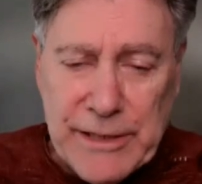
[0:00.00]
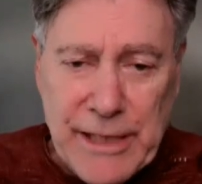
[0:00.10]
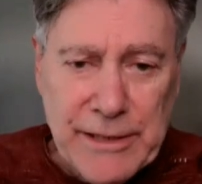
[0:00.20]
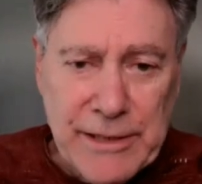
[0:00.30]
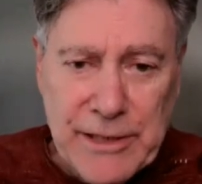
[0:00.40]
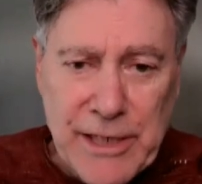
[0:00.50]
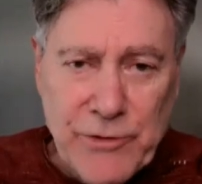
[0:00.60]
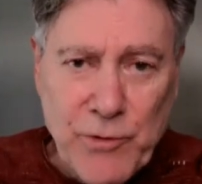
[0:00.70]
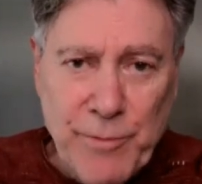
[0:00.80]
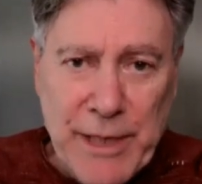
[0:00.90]
That's that's the
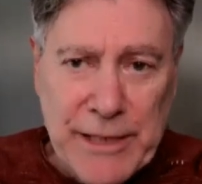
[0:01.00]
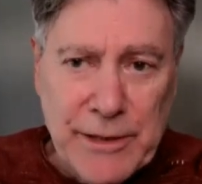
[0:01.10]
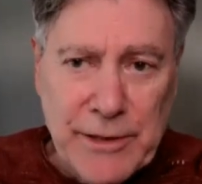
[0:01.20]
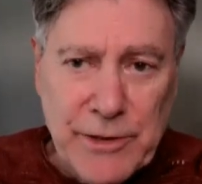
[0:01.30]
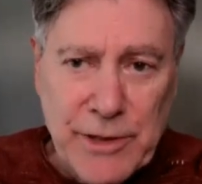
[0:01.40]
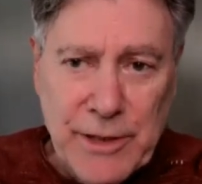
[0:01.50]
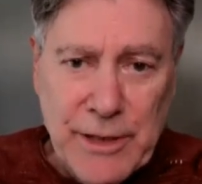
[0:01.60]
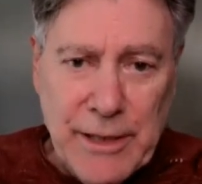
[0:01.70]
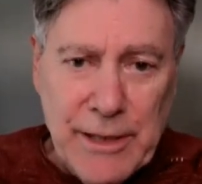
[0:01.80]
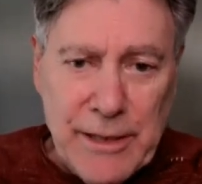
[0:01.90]
central message.
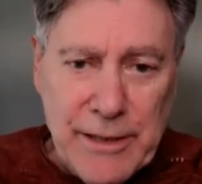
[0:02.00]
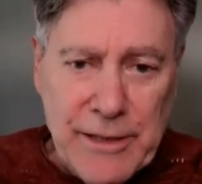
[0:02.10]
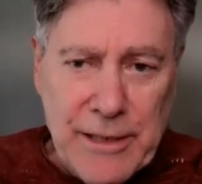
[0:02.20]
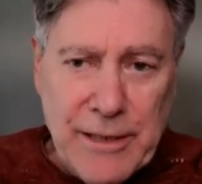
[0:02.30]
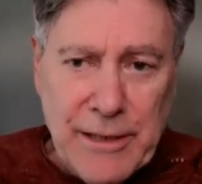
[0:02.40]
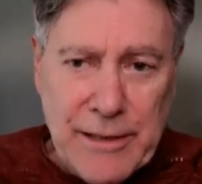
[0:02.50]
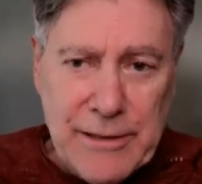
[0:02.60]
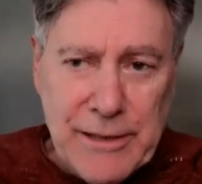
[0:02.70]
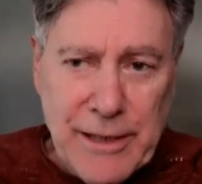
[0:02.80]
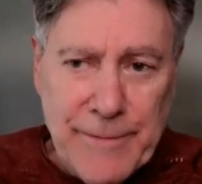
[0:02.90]
Mm-hmm. I think
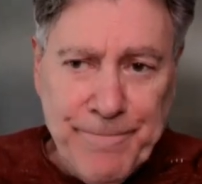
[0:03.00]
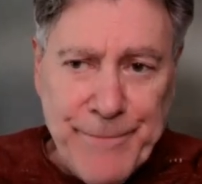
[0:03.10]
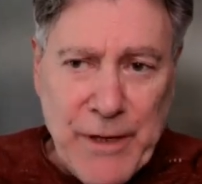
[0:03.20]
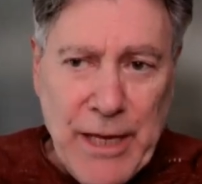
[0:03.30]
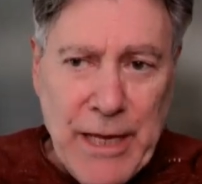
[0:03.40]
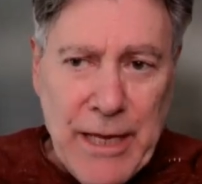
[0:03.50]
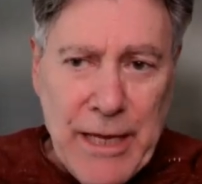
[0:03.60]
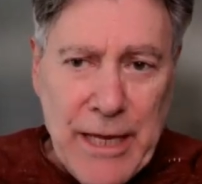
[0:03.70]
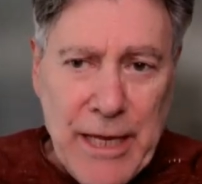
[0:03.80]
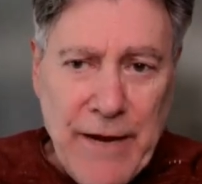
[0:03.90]
that um,
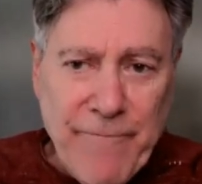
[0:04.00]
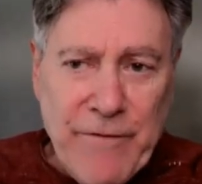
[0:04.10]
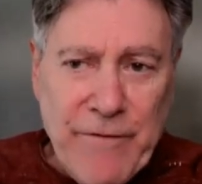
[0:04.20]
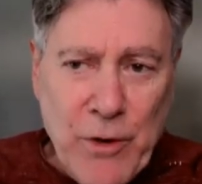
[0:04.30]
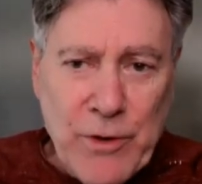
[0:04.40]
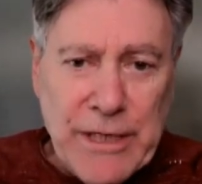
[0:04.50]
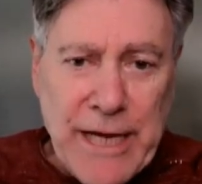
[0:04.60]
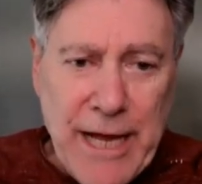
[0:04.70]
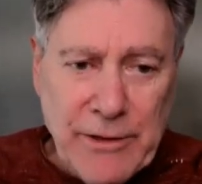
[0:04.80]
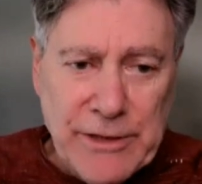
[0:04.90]
every vote
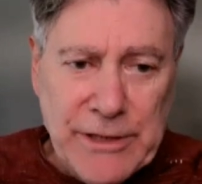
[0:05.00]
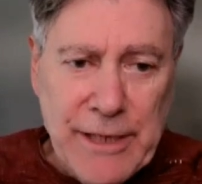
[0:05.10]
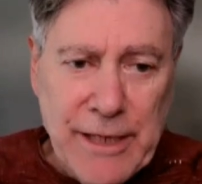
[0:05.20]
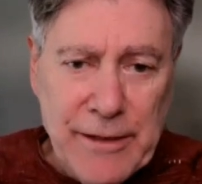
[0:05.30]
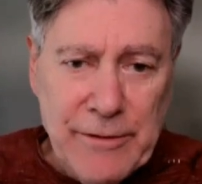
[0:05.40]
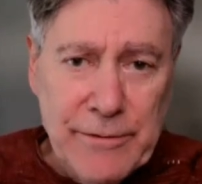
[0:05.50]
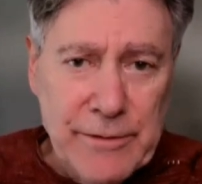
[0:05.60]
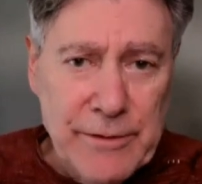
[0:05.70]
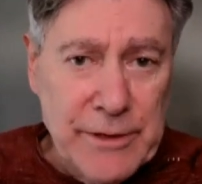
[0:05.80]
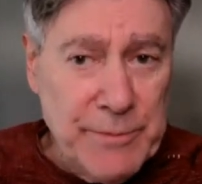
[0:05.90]
counts now,
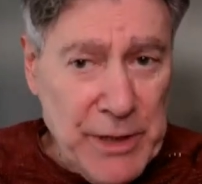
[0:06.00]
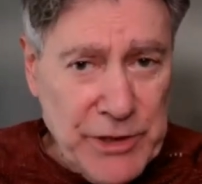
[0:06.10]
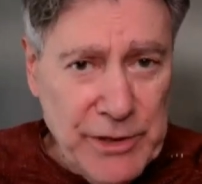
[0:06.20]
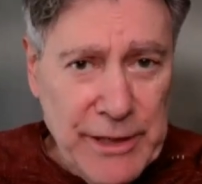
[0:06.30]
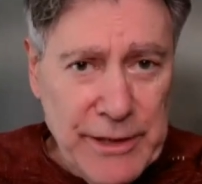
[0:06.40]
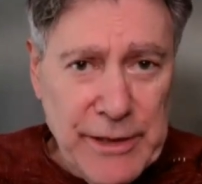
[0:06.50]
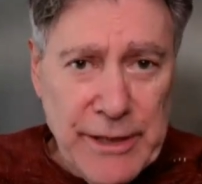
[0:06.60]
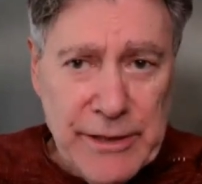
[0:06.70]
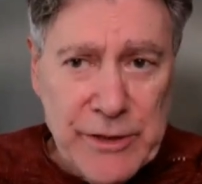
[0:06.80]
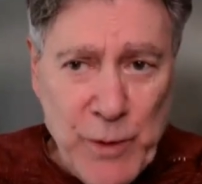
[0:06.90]
especially in the
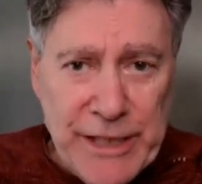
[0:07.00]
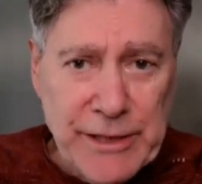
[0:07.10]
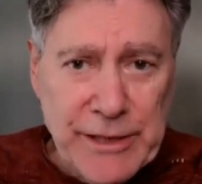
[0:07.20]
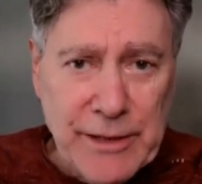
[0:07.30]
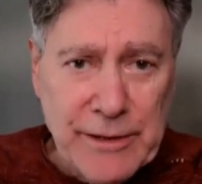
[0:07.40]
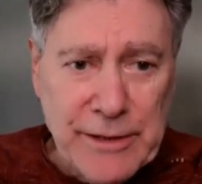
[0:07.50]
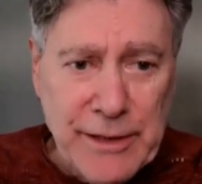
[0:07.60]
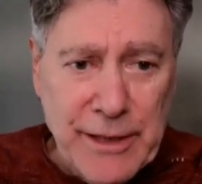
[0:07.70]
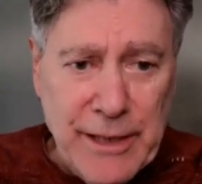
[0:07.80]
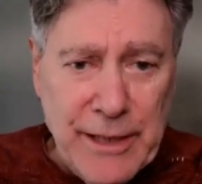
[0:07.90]
swing states,
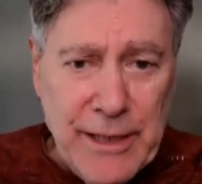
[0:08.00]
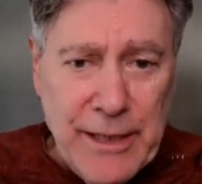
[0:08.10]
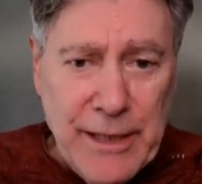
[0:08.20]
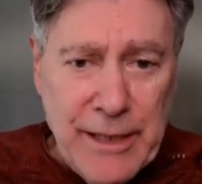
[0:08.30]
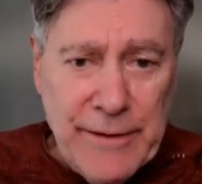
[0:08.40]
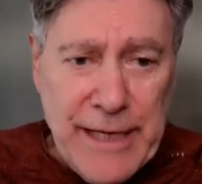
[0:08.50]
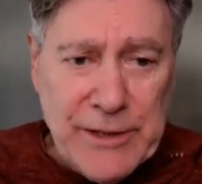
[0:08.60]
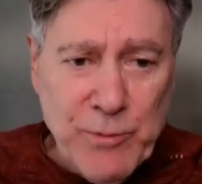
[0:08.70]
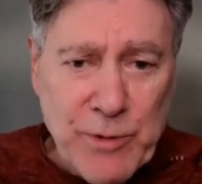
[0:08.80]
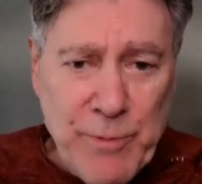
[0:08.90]
and
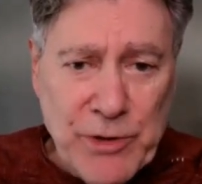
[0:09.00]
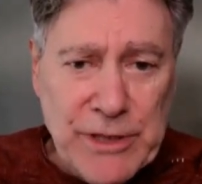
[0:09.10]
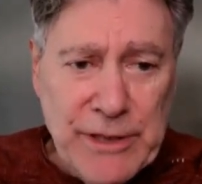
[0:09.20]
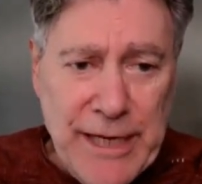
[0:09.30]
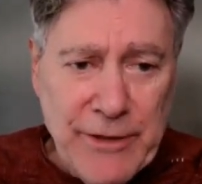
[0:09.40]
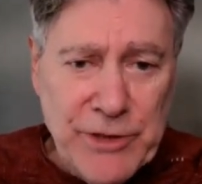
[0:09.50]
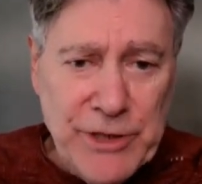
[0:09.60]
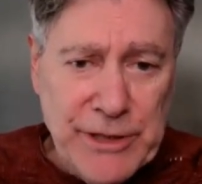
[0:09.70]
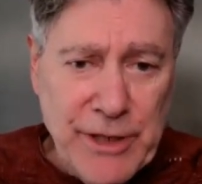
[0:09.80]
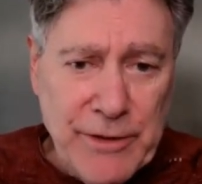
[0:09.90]
that's where most of the
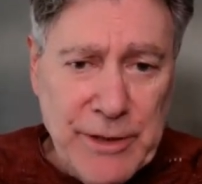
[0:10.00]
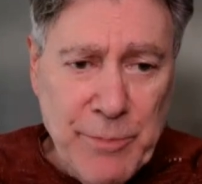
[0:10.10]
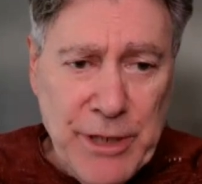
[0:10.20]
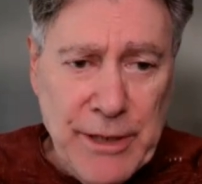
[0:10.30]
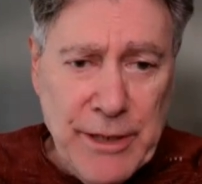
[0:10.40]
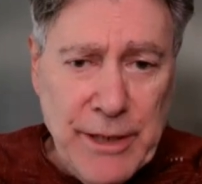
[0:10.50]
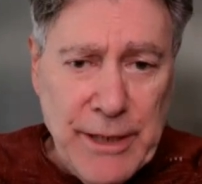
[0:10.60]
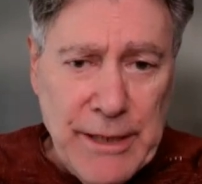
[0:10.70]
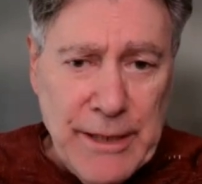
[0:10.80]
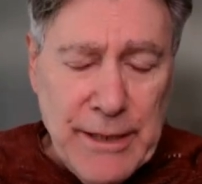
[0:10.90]
energy is going to be.
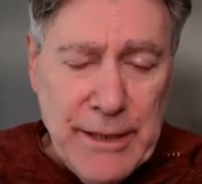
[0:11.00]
